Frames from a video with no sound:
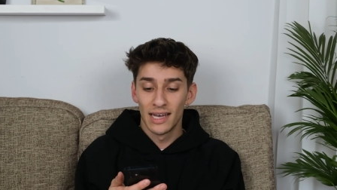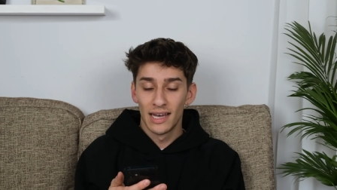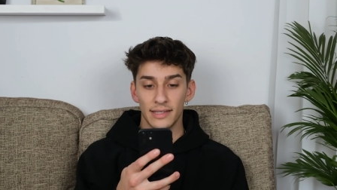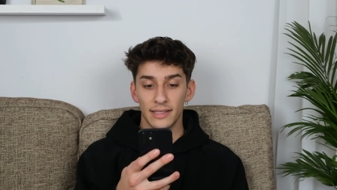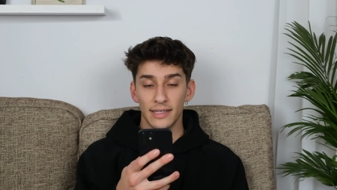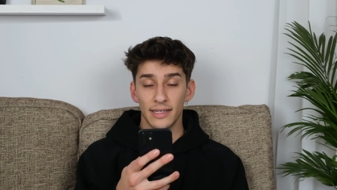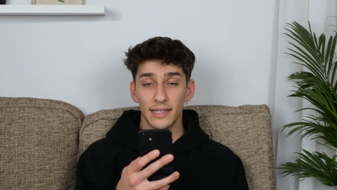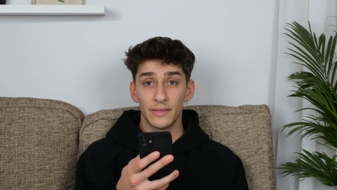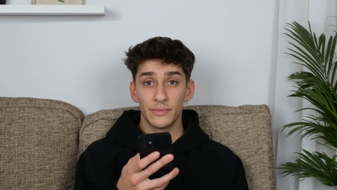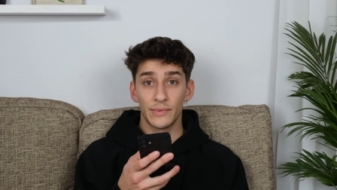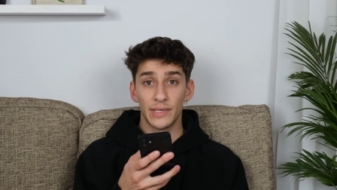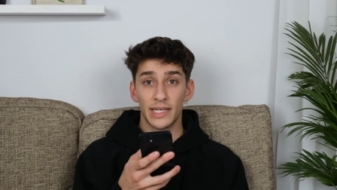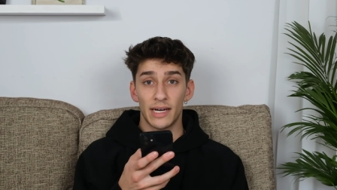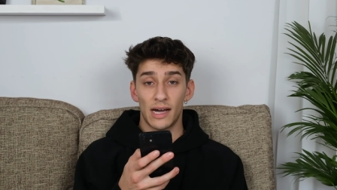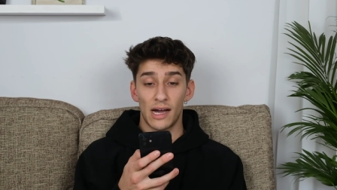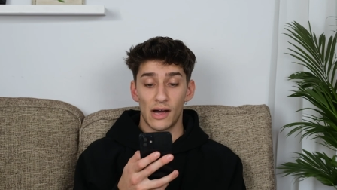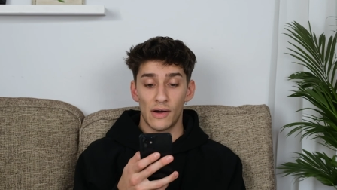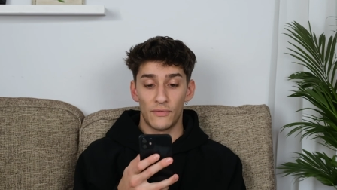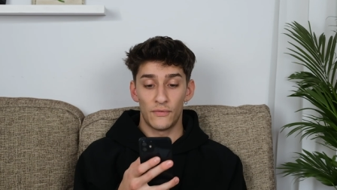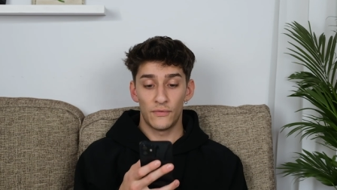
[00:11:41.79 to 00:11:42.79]
And then we
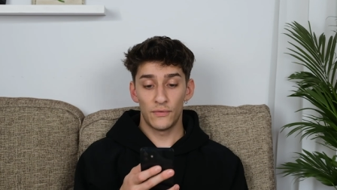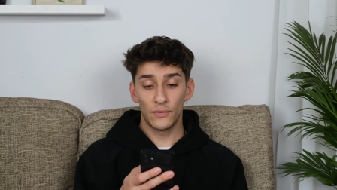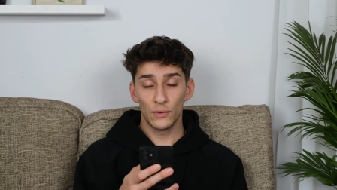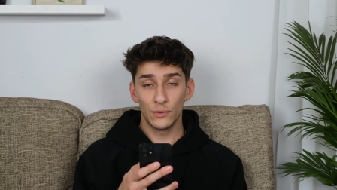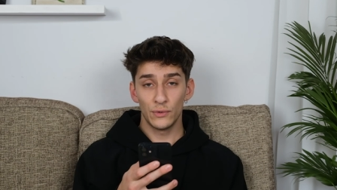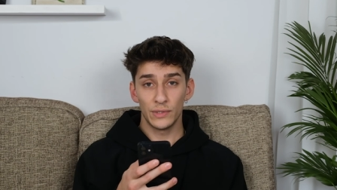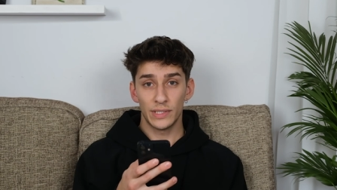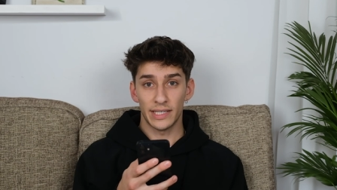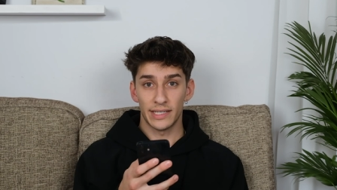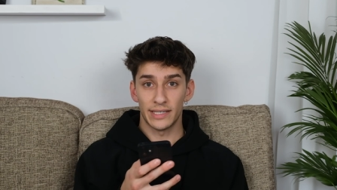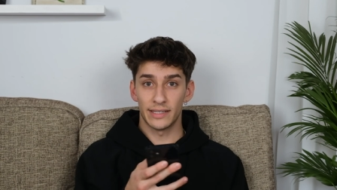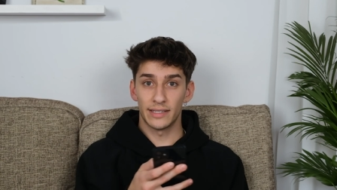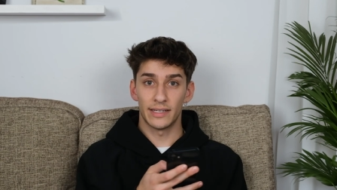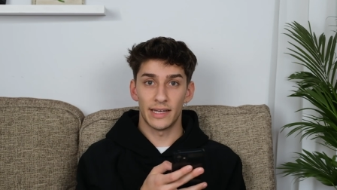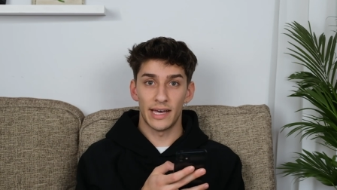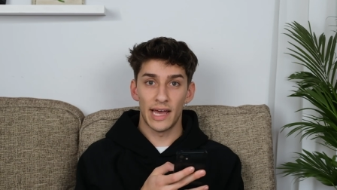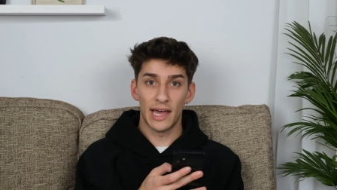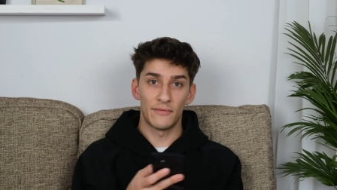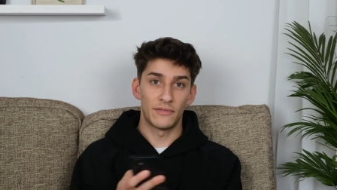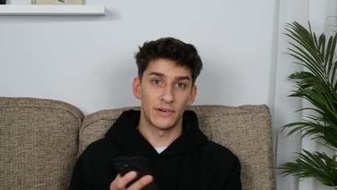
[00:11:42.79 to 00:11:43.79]
have food
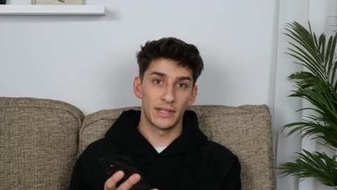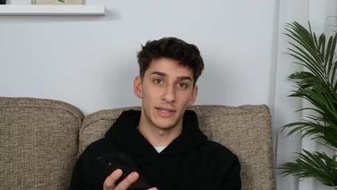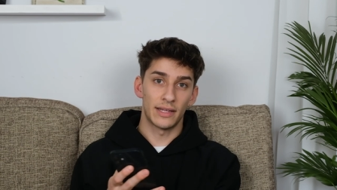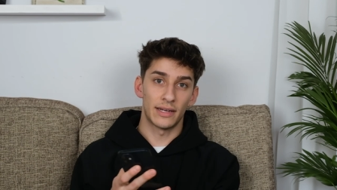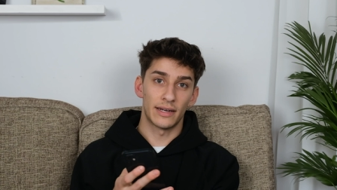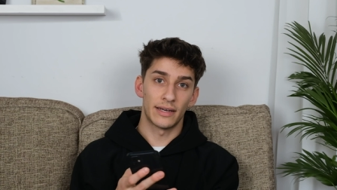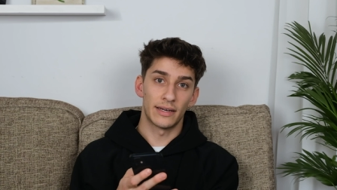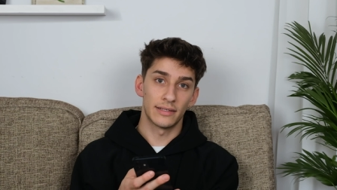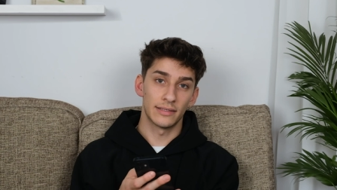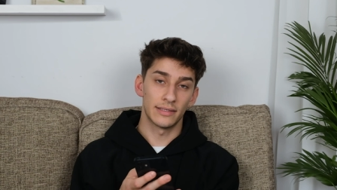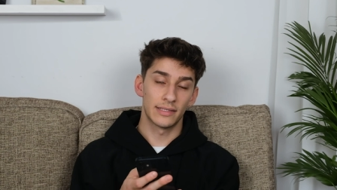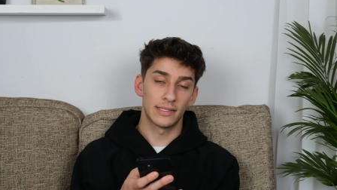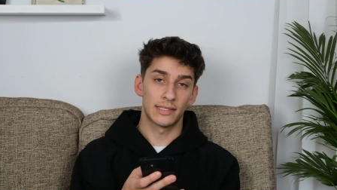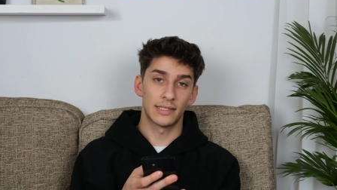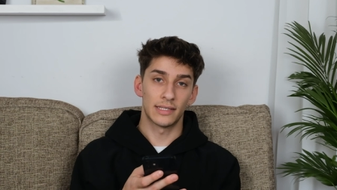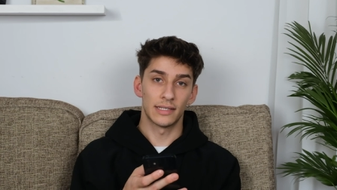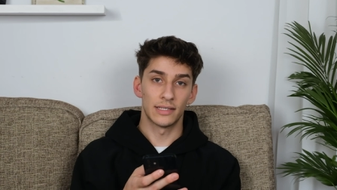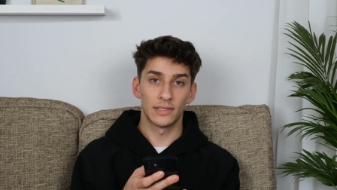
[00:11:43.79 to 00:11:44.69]
and everything else.